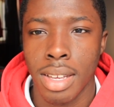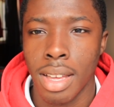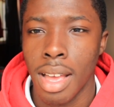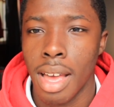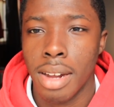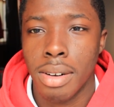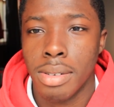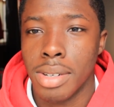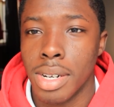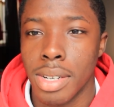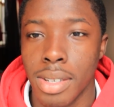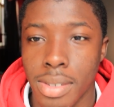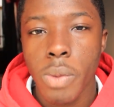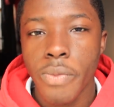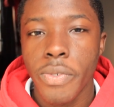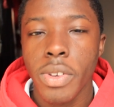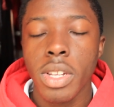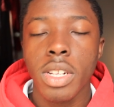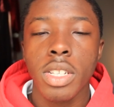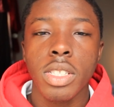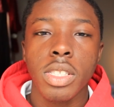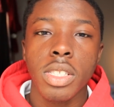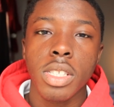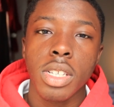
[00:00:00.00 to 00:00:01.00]
I don't know. We
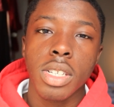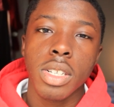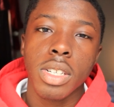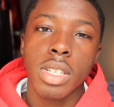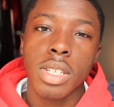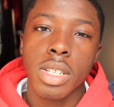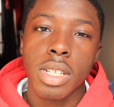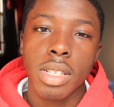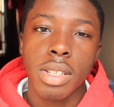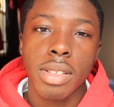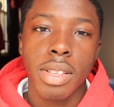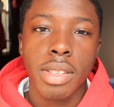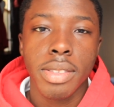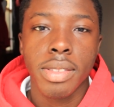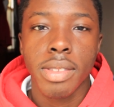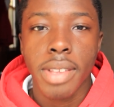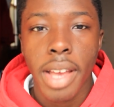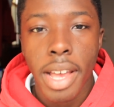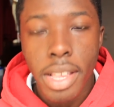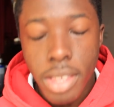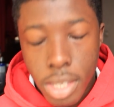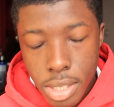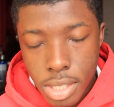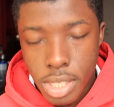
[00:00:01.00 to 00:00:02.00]
finished the
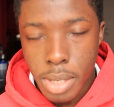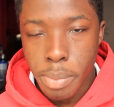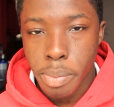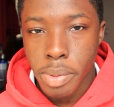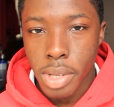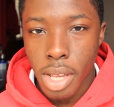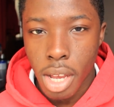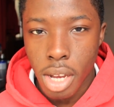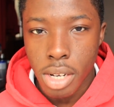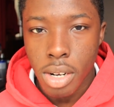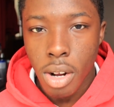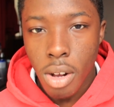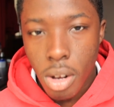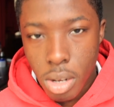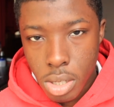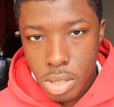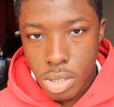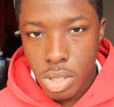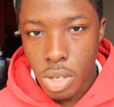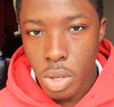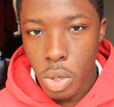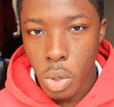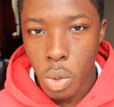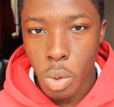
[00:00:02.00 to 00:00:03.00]
ninth zip line
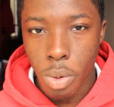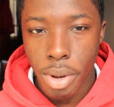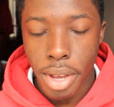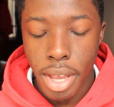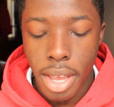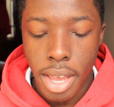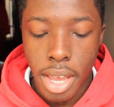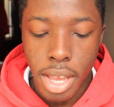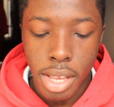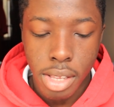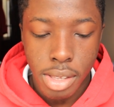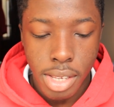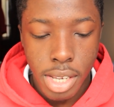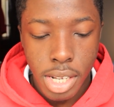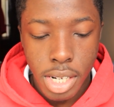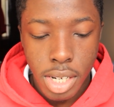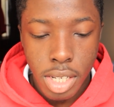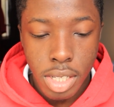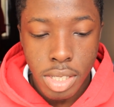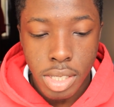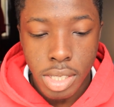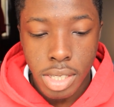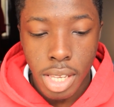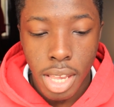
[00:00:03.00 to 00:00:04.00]
also, and
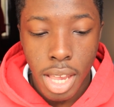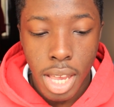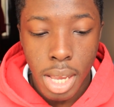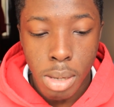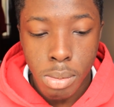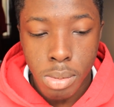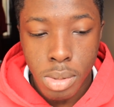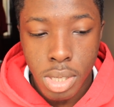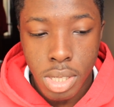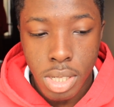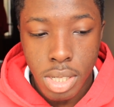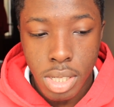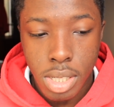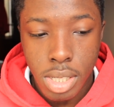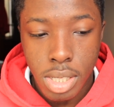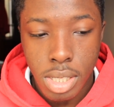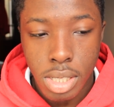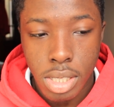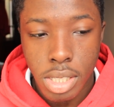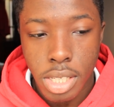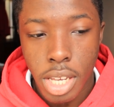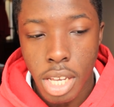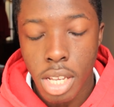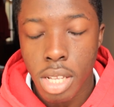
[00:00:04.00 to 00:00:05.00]
then it's time
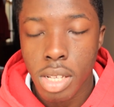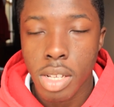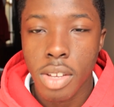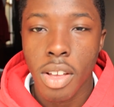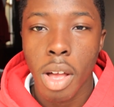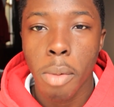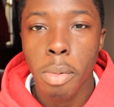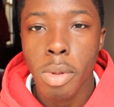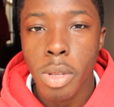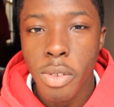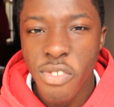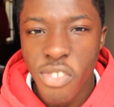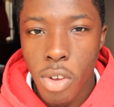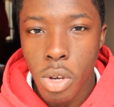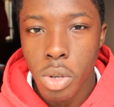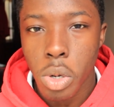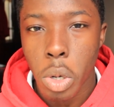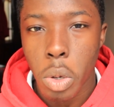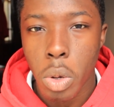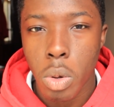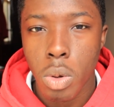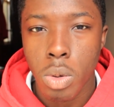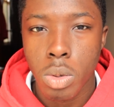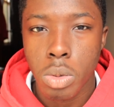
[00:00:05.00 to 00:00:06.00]
to take a couple of
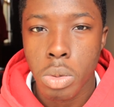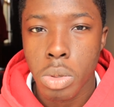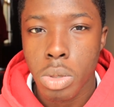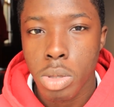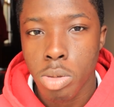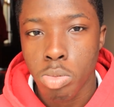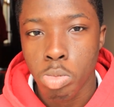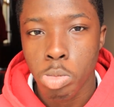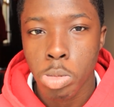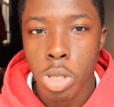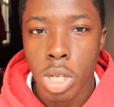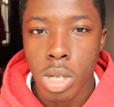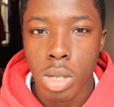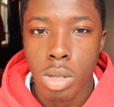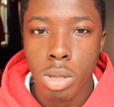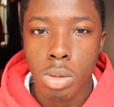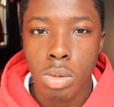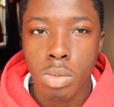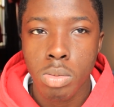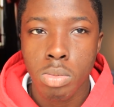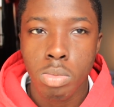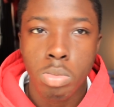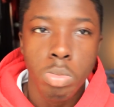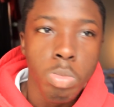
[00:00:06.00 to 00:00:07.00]
photos, you
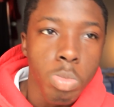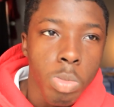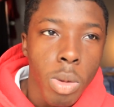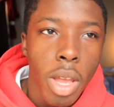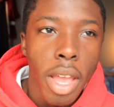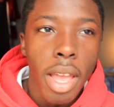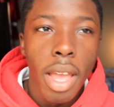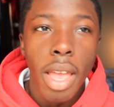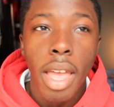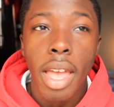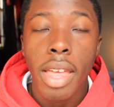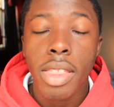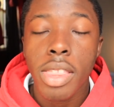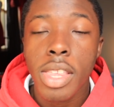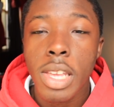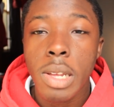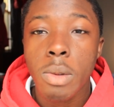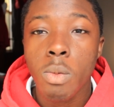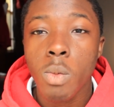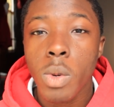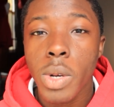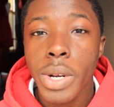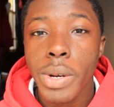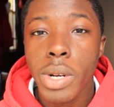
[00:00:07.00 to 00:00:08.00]
know. And
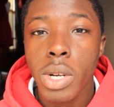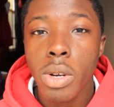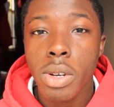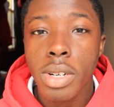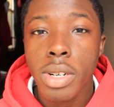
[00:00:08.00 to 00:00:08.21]
then we're